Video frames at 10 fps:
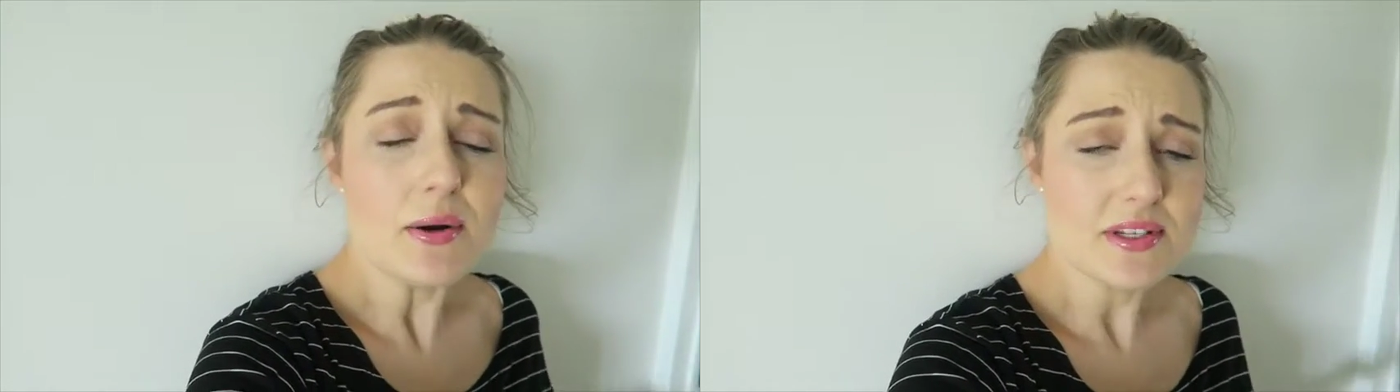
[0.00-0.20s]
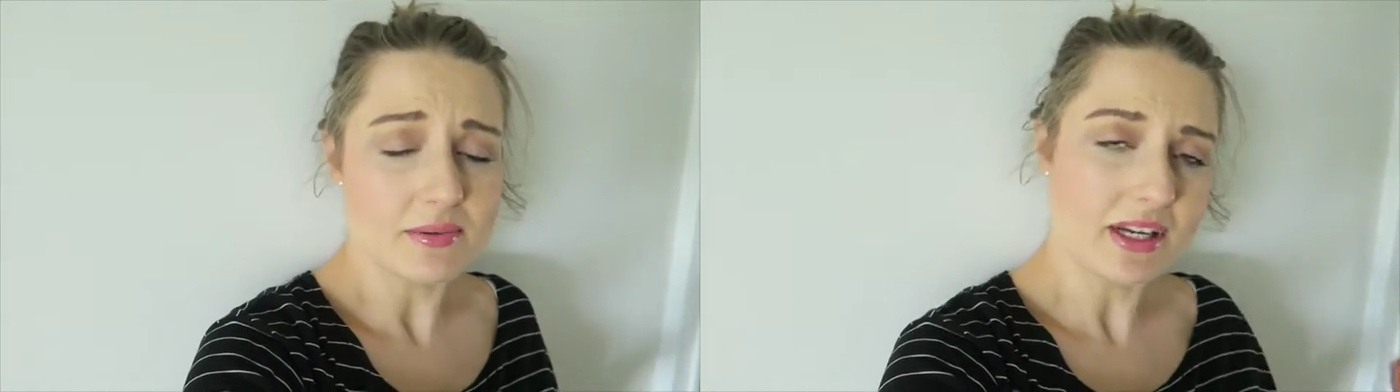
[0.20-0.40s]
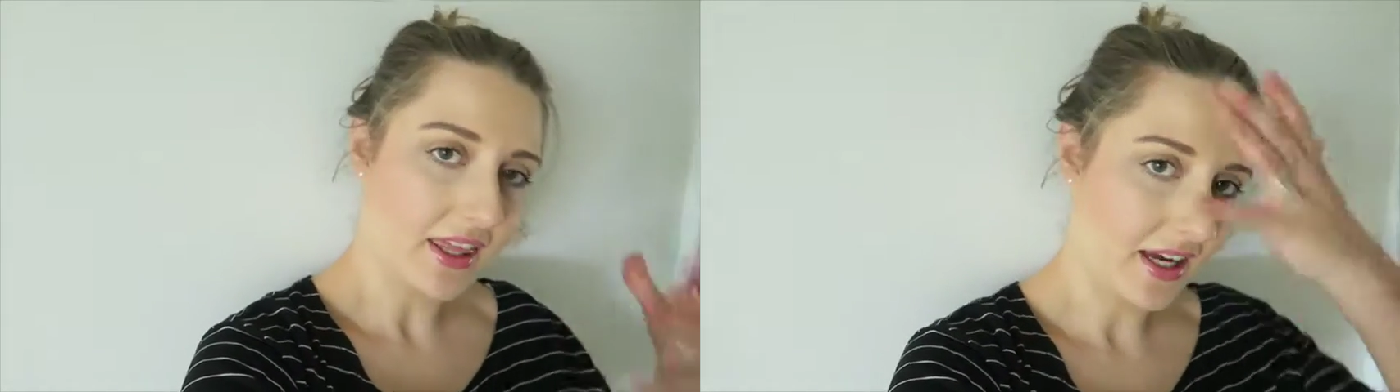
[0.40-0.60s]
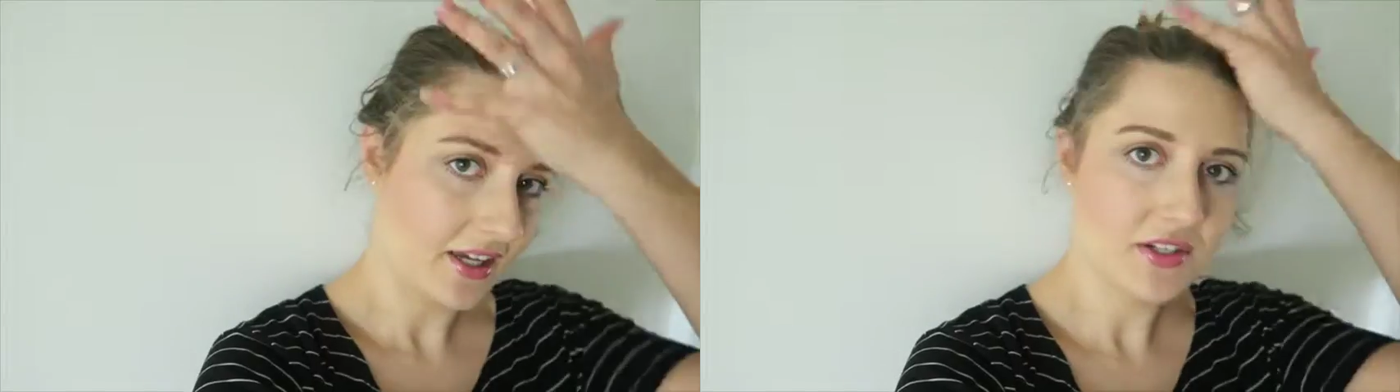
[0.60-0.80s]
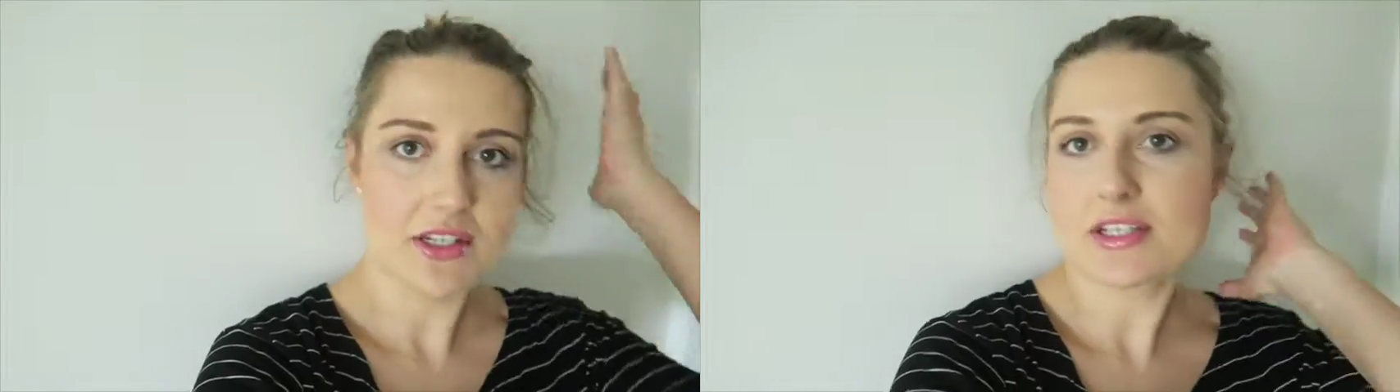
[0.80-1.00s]
with something like that,
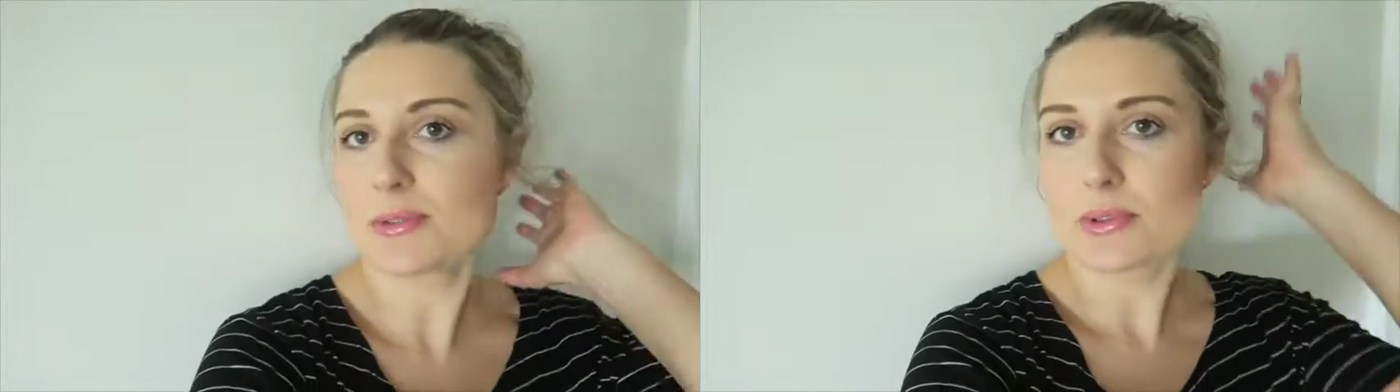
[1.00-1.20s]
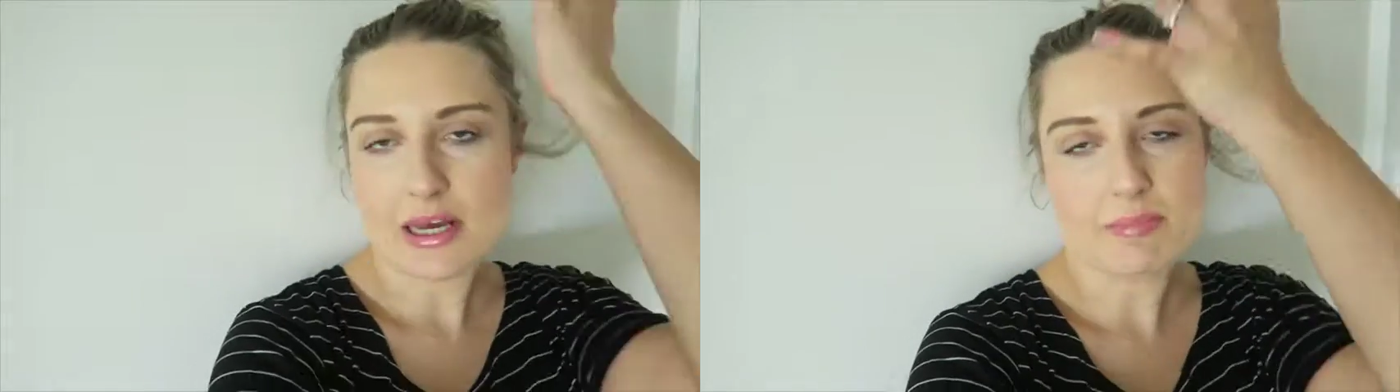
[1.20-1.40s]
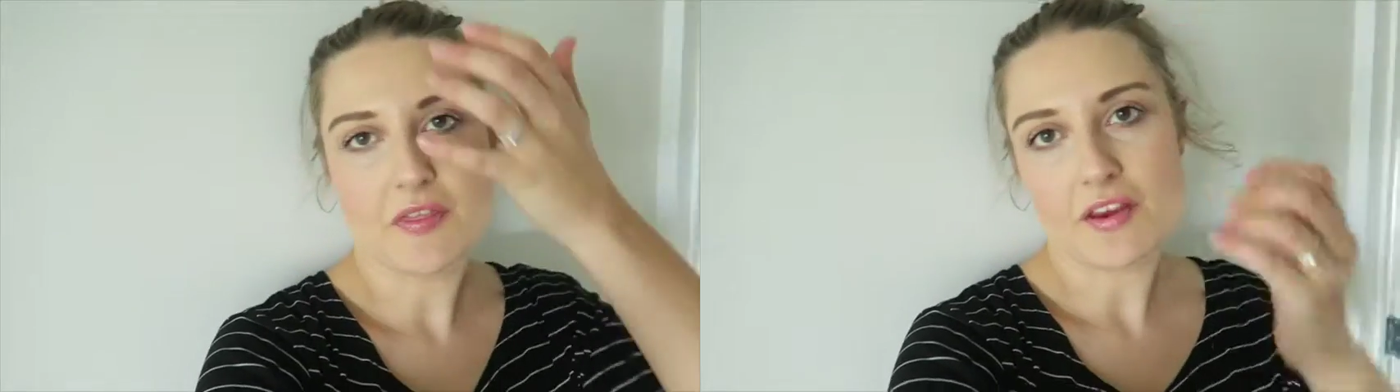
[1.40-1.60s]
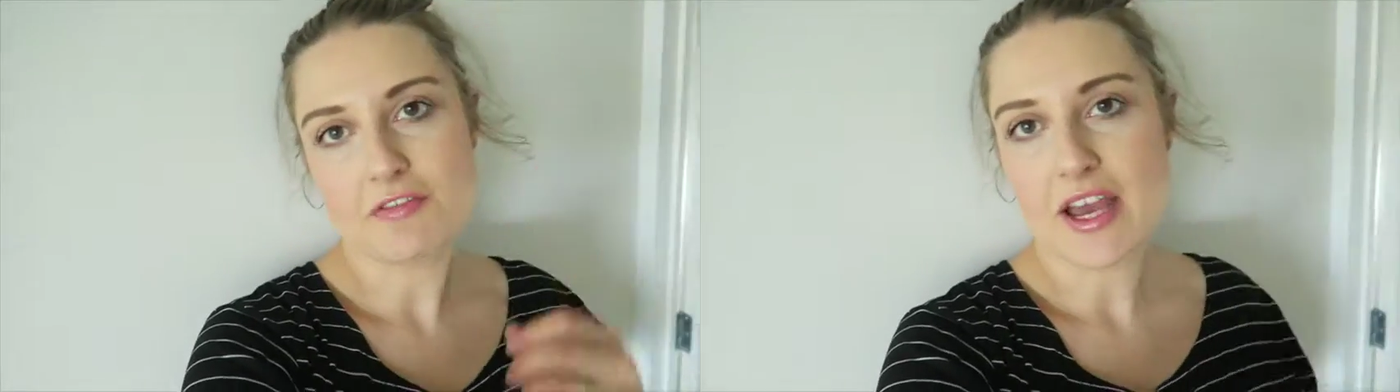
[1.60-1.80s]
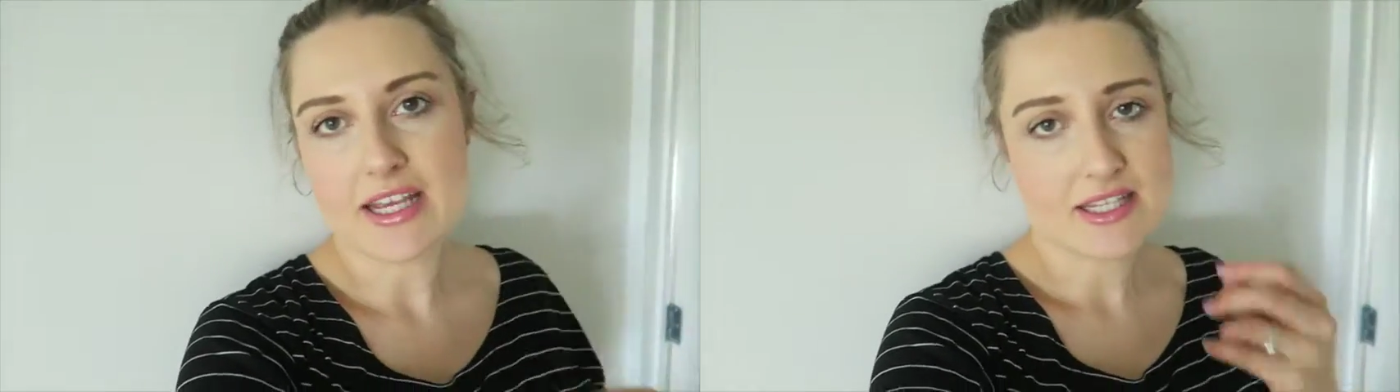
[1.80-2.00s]
because it is all up in their
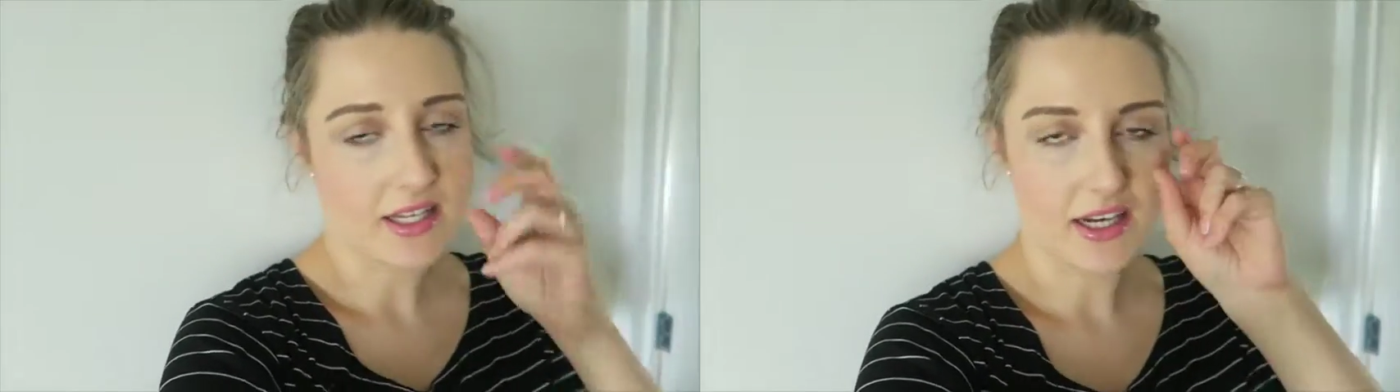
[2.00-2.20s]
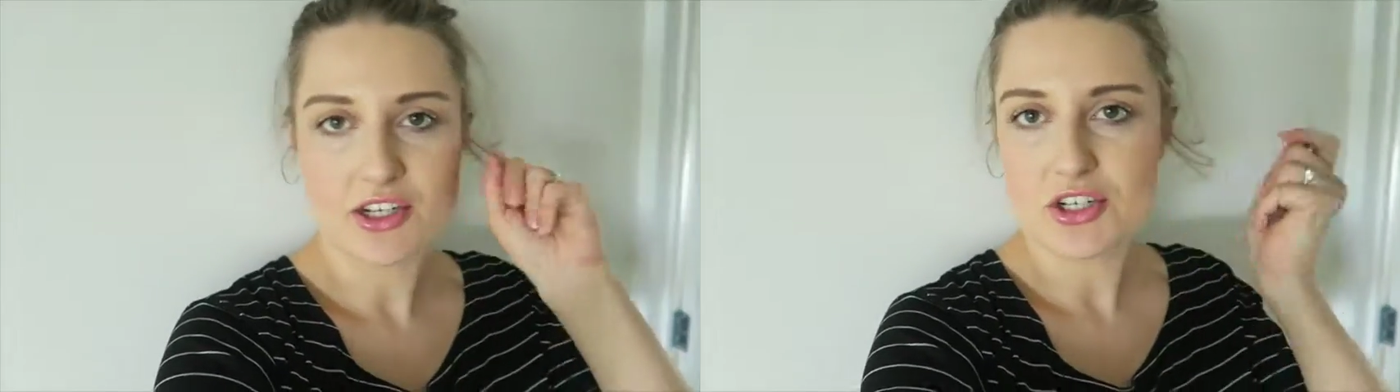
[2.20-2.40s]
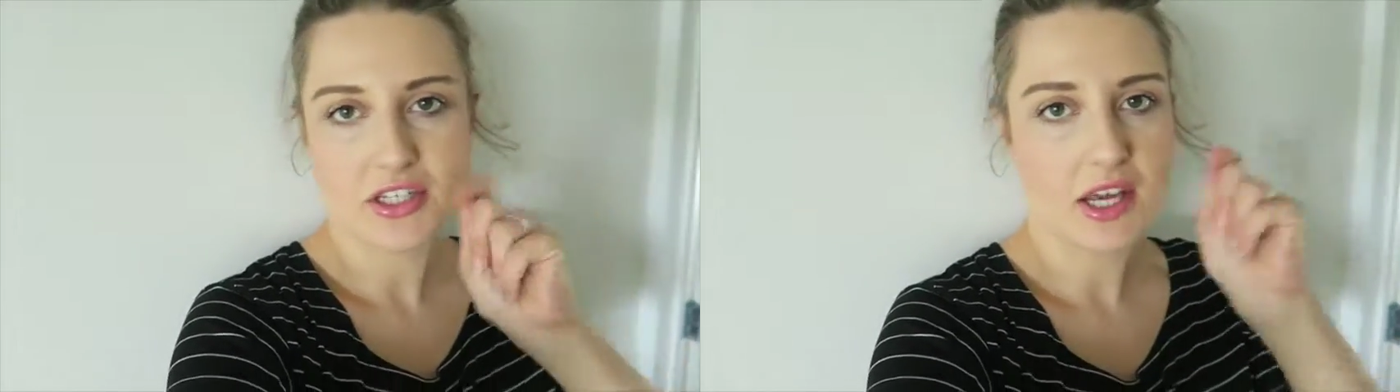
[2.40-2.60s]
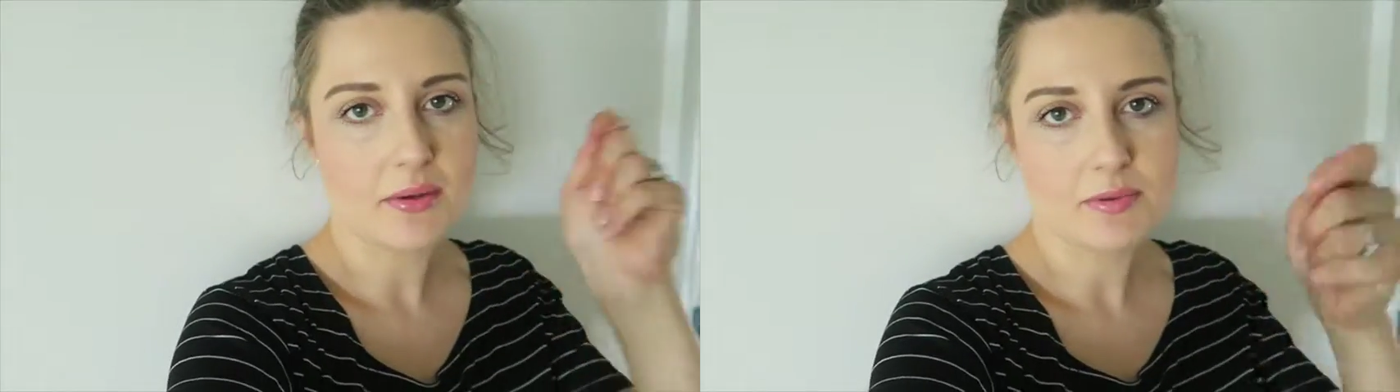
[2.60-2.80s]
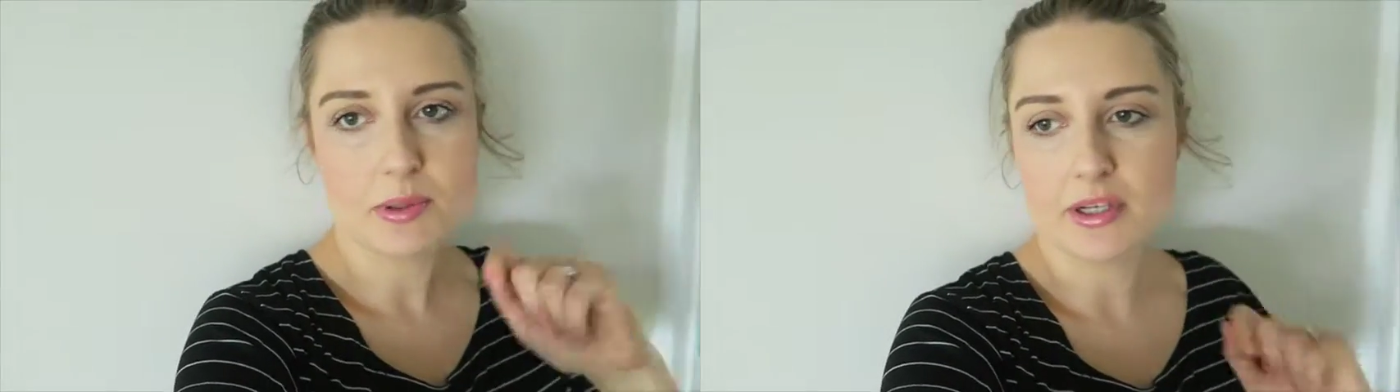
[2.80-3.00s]
face and he just
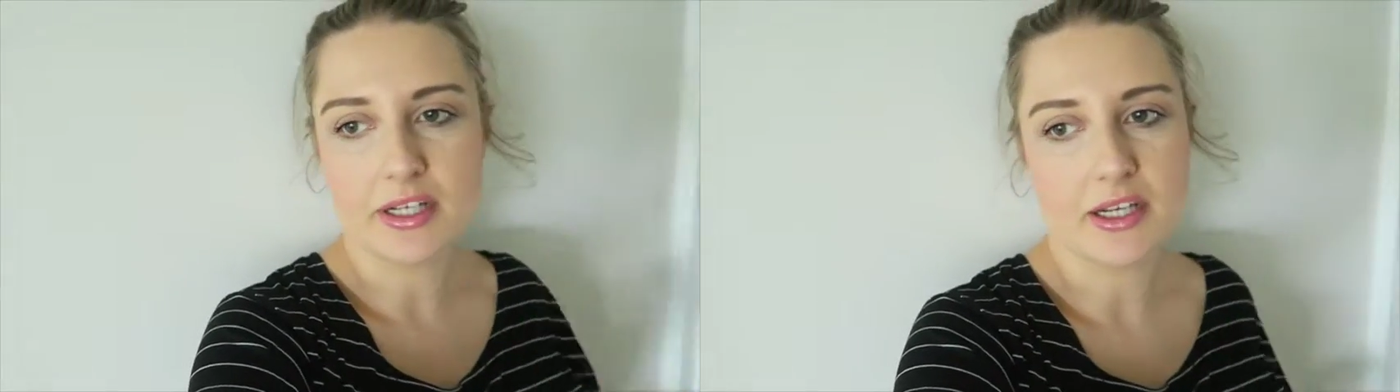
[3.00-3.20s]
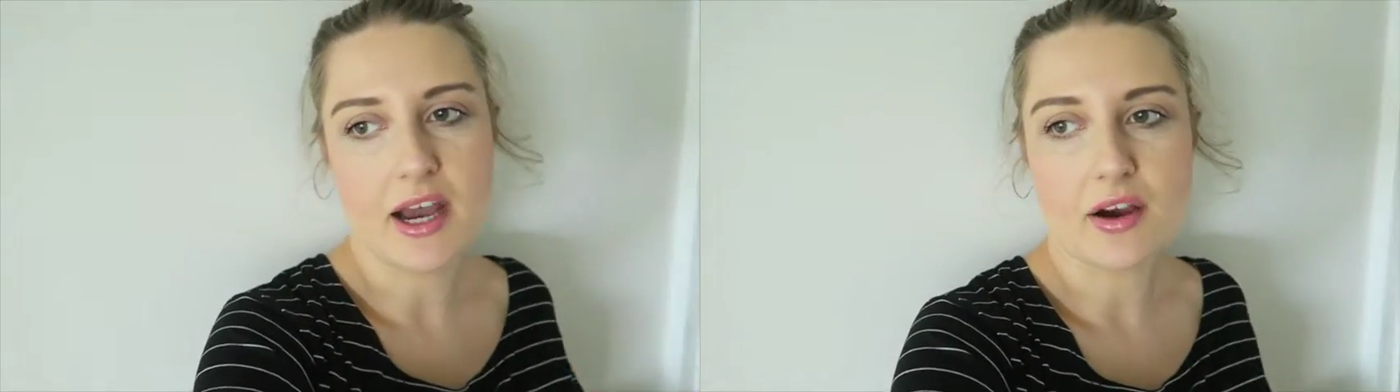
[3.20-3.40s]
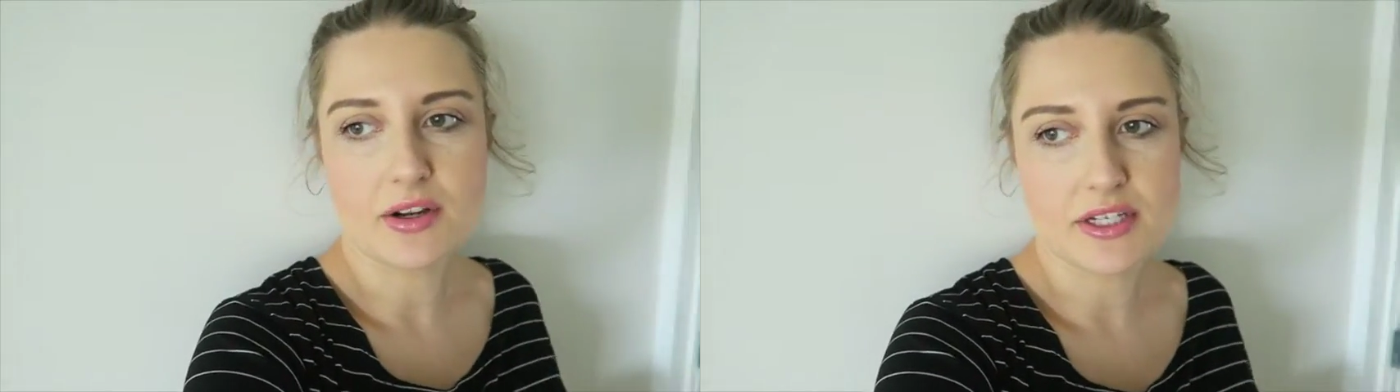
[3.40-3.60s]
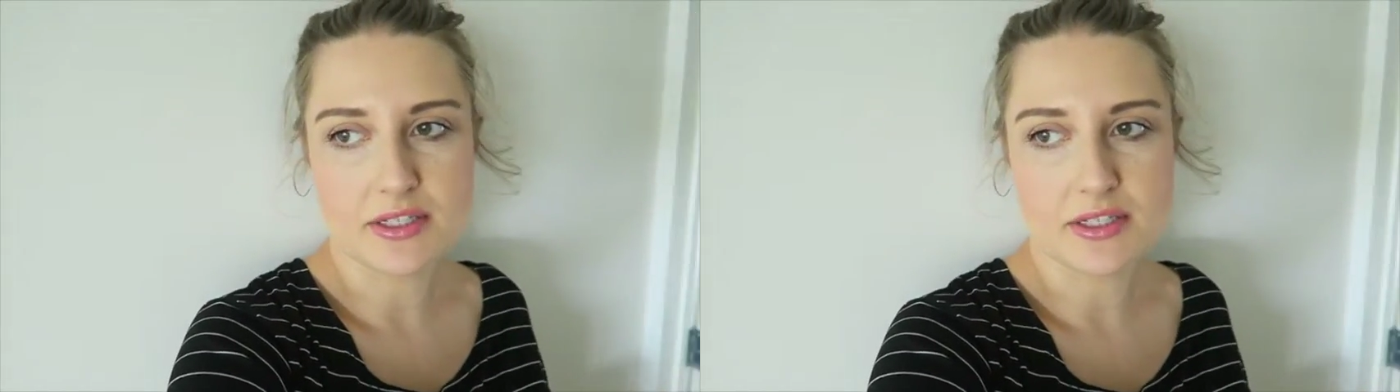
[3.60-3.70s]
keeps pulling it out,